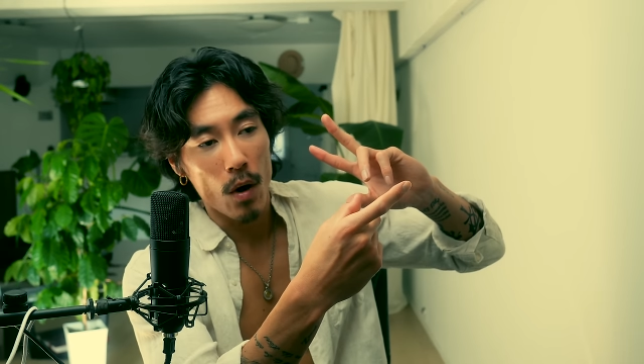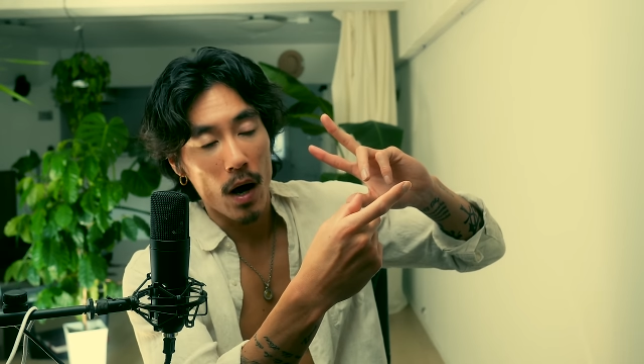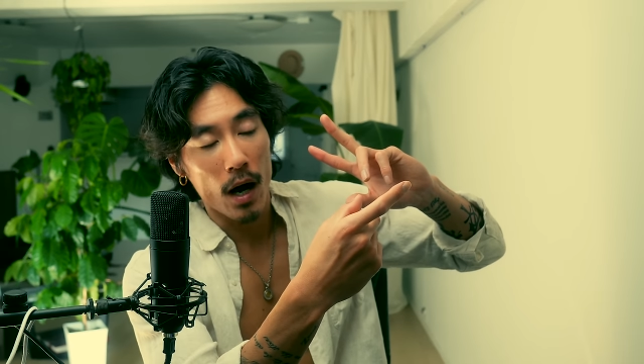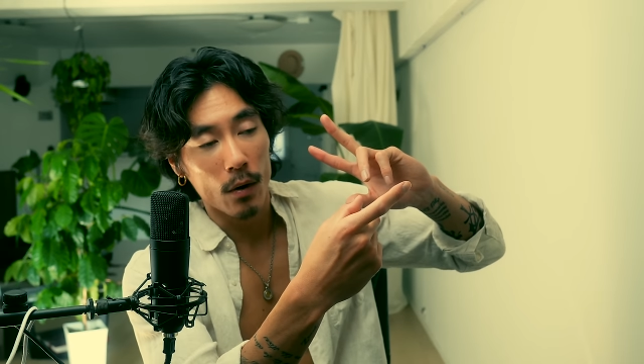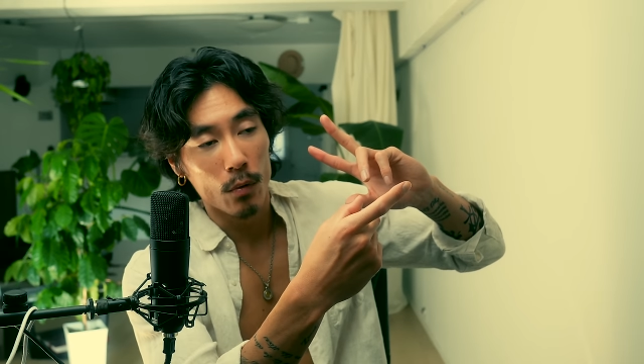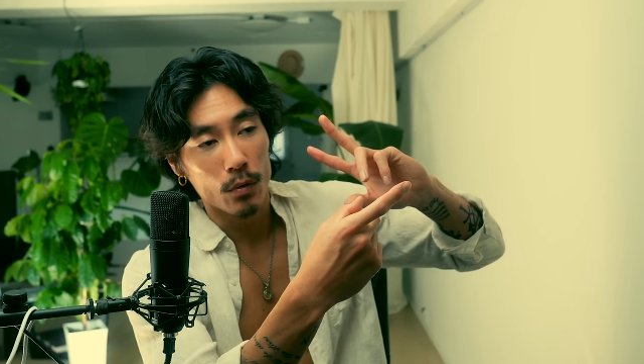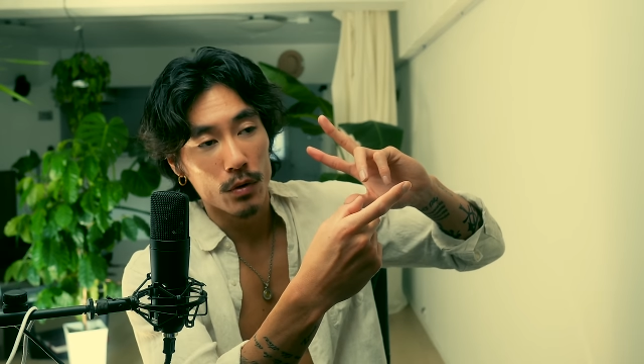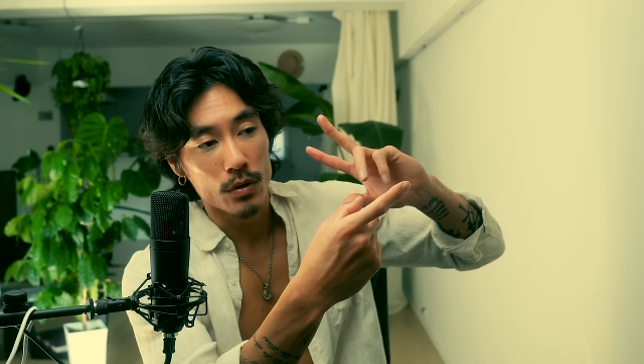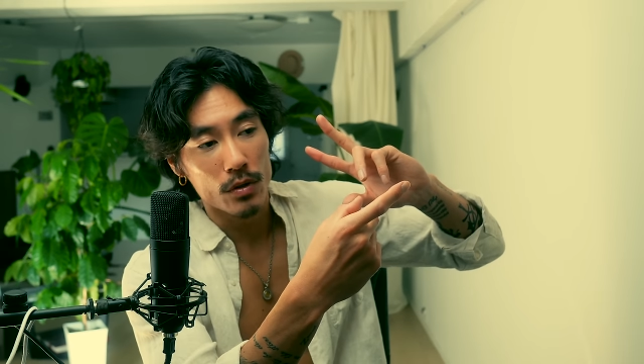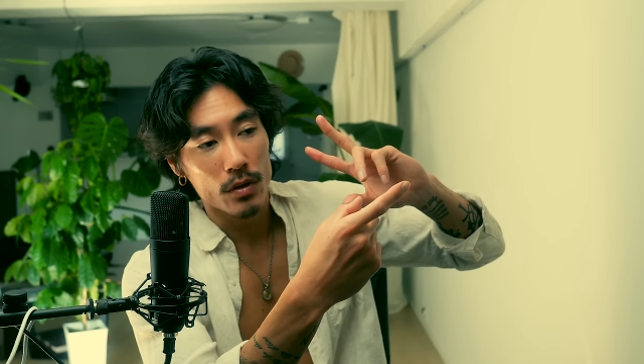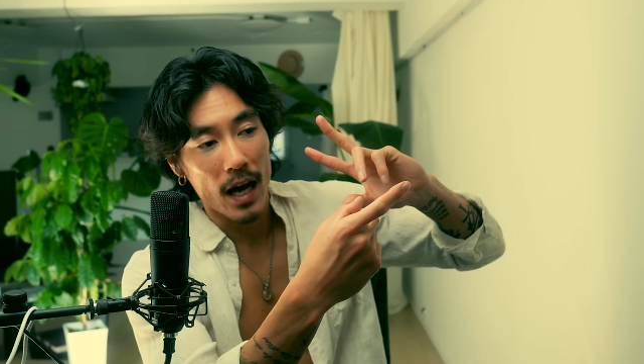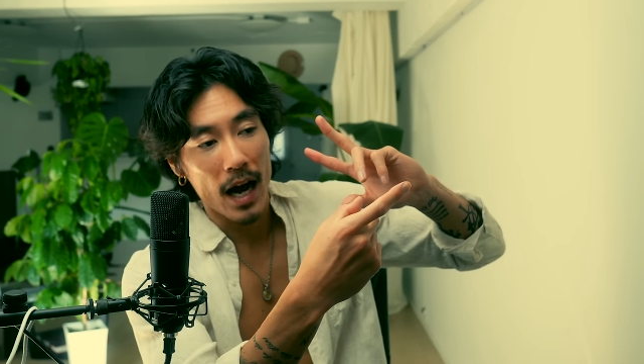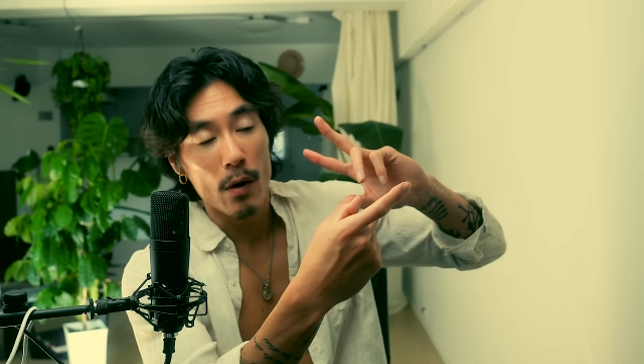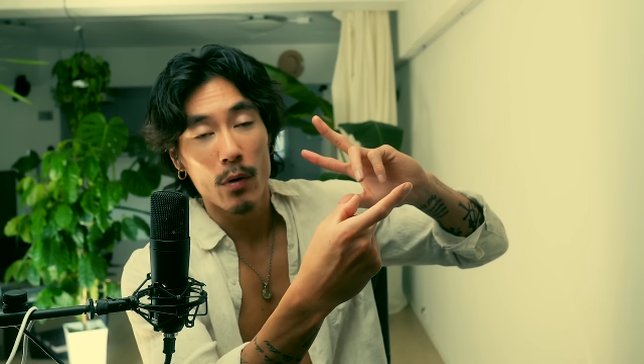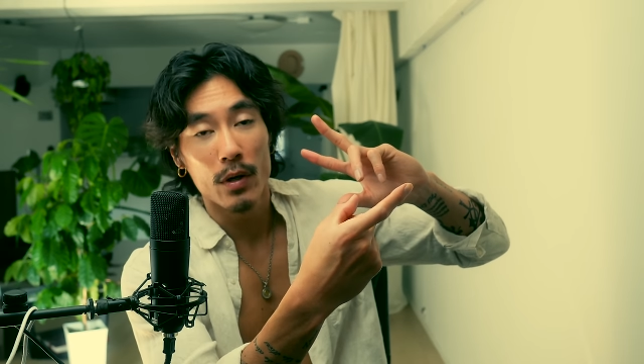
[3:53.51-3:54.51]
I was
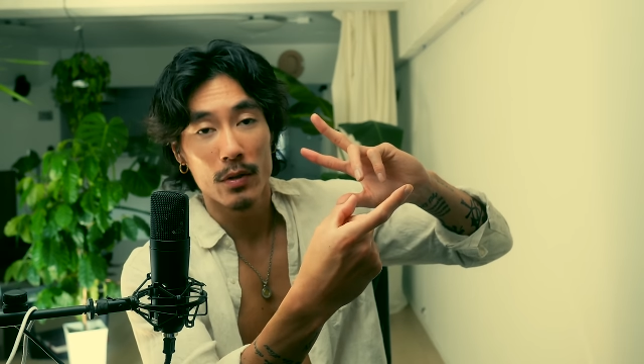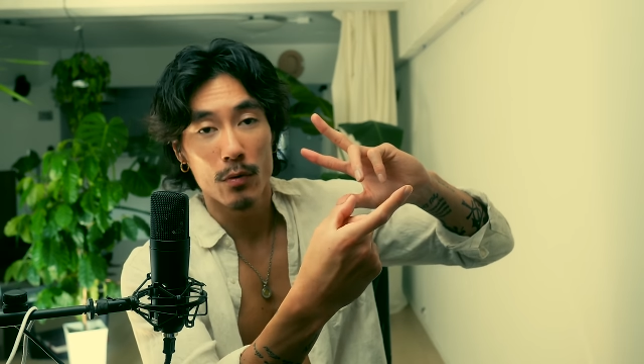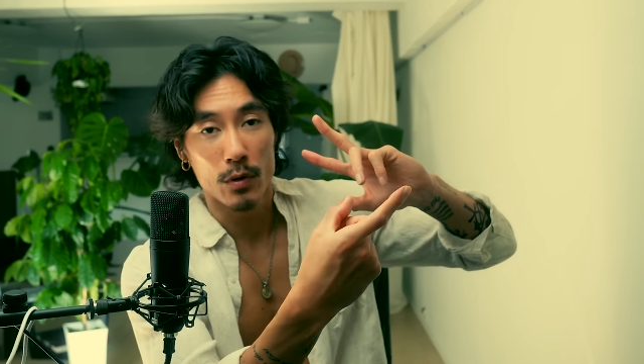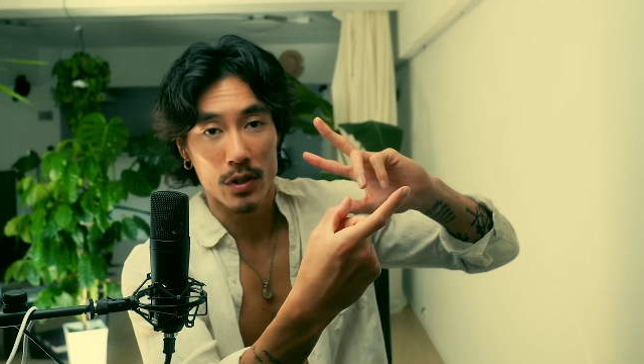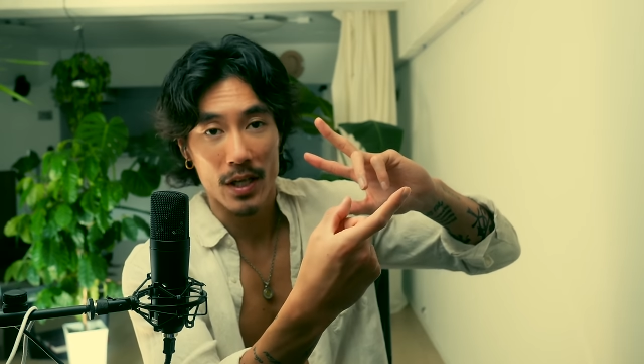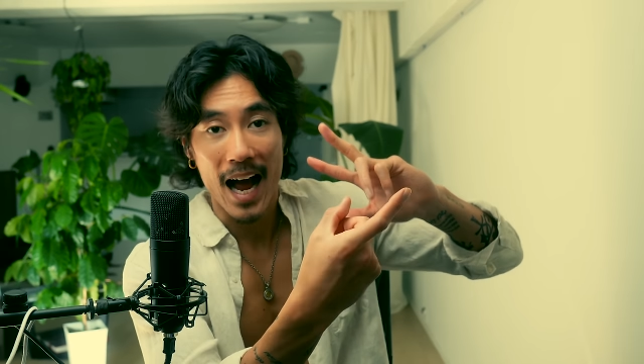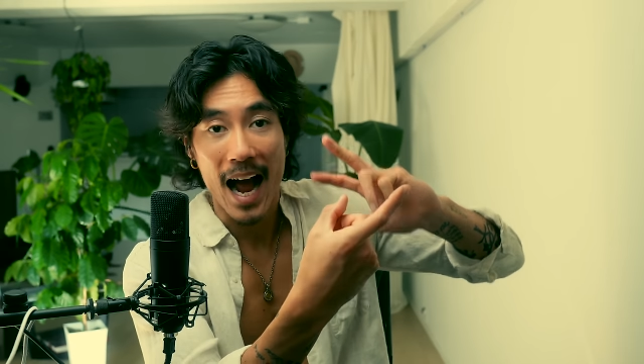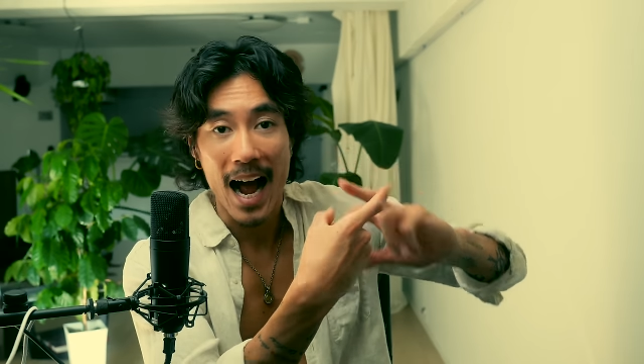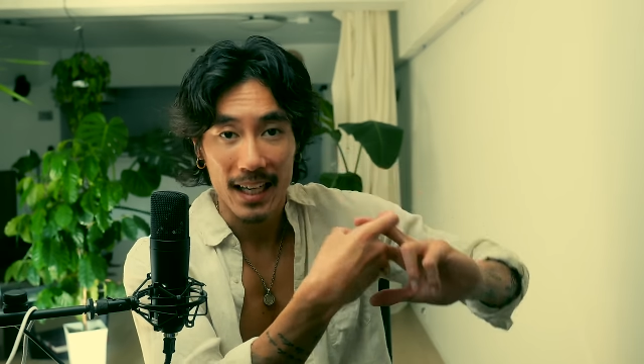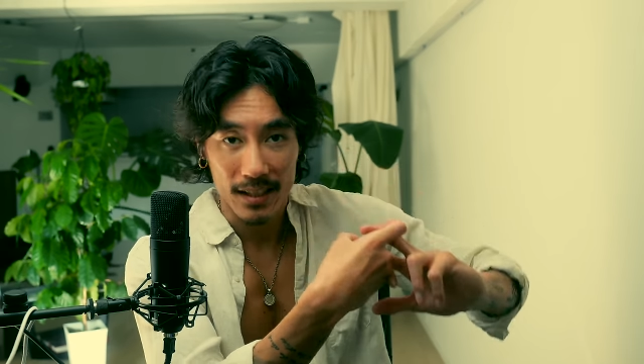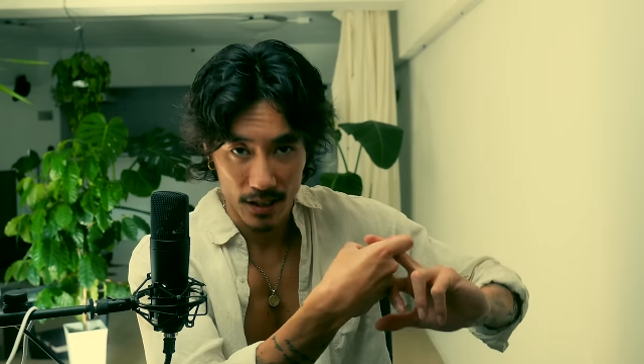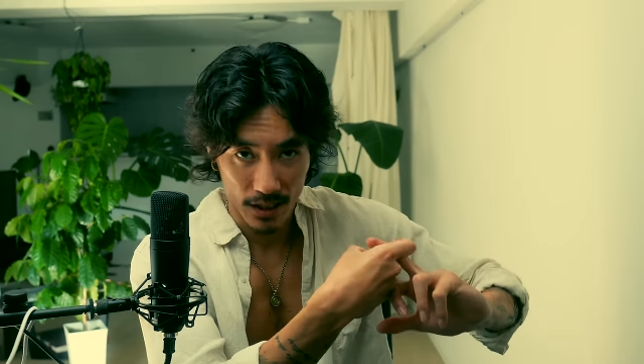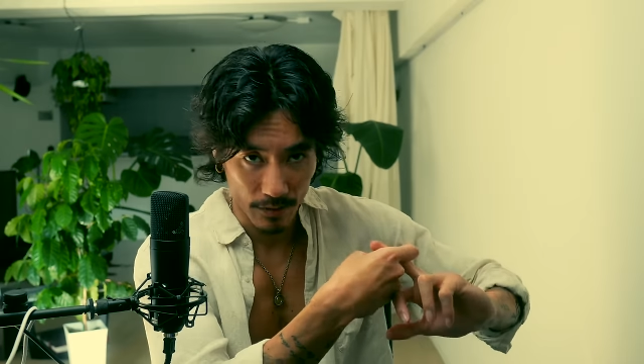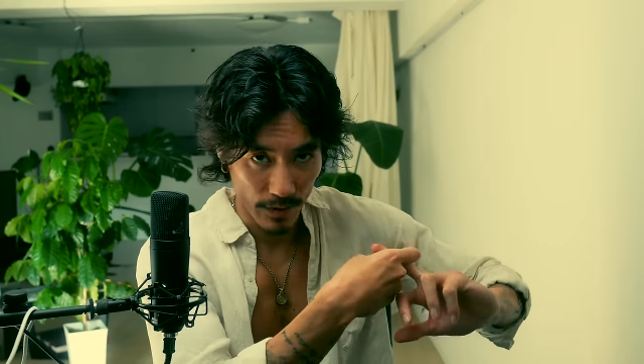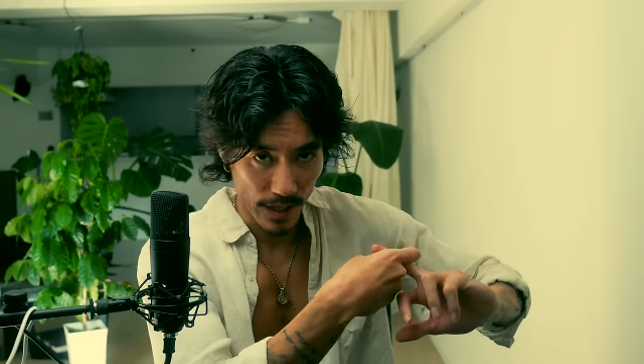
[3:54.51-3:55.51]
how I was
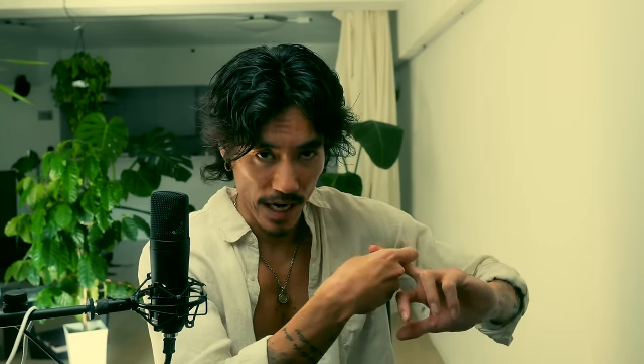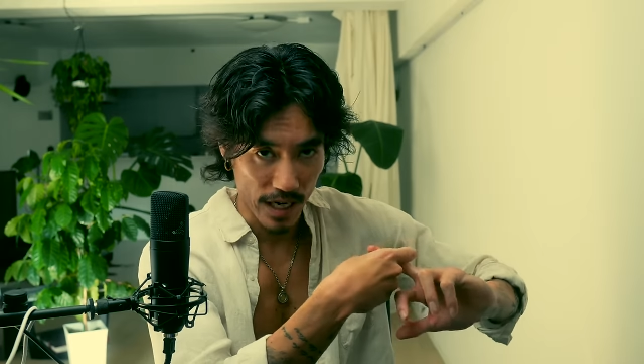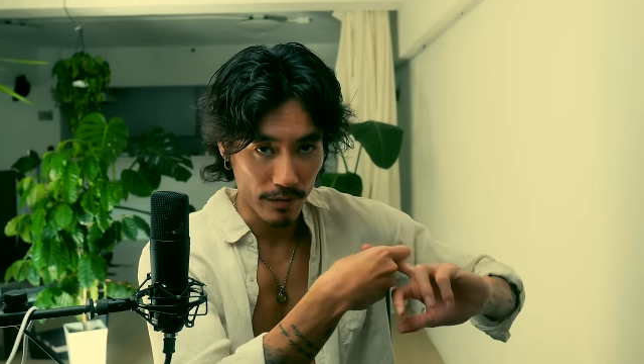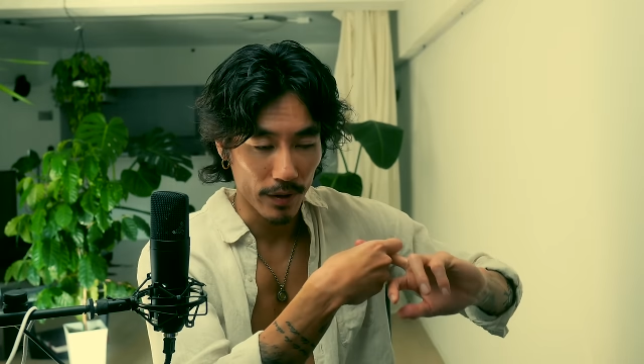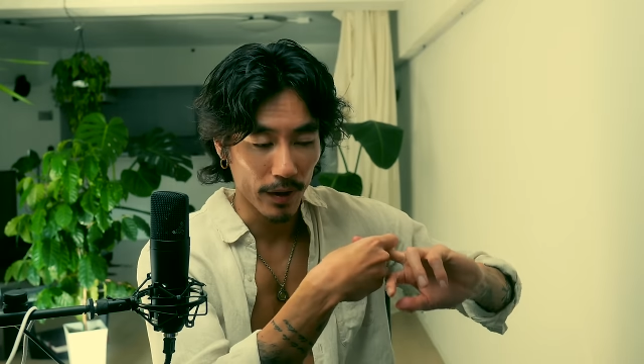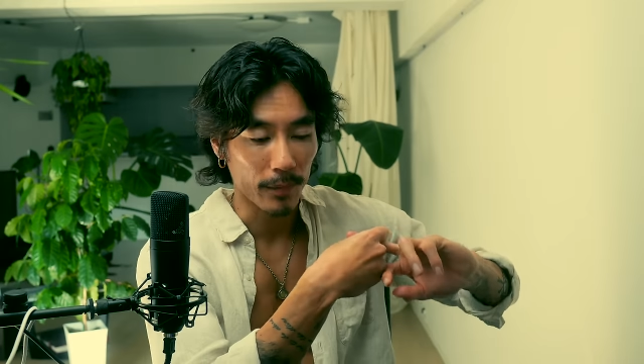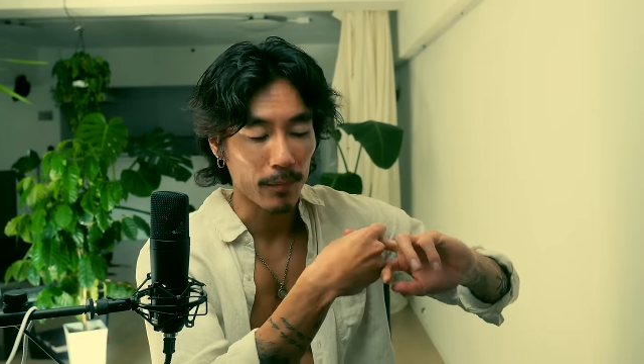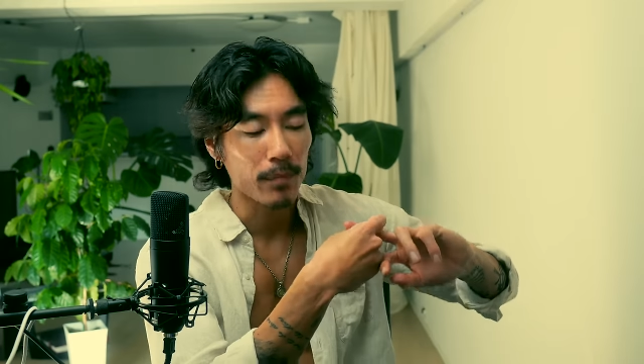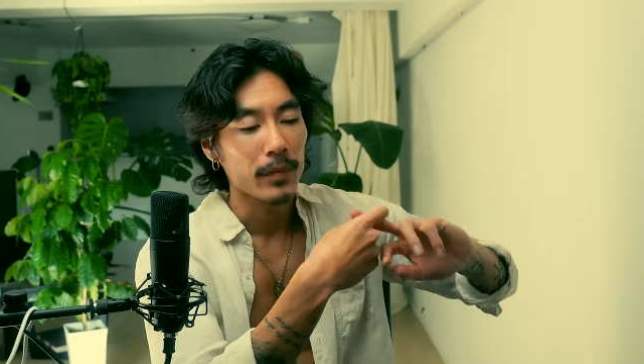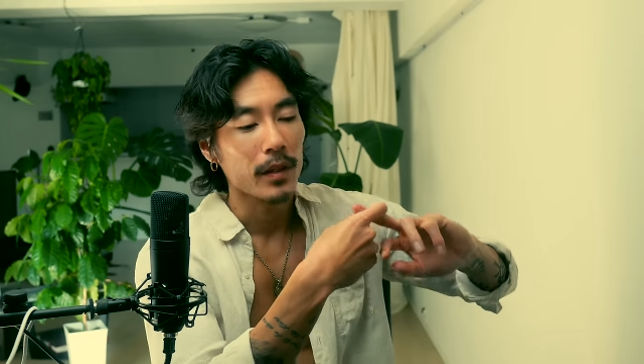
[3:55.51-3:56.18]
acting, behaving.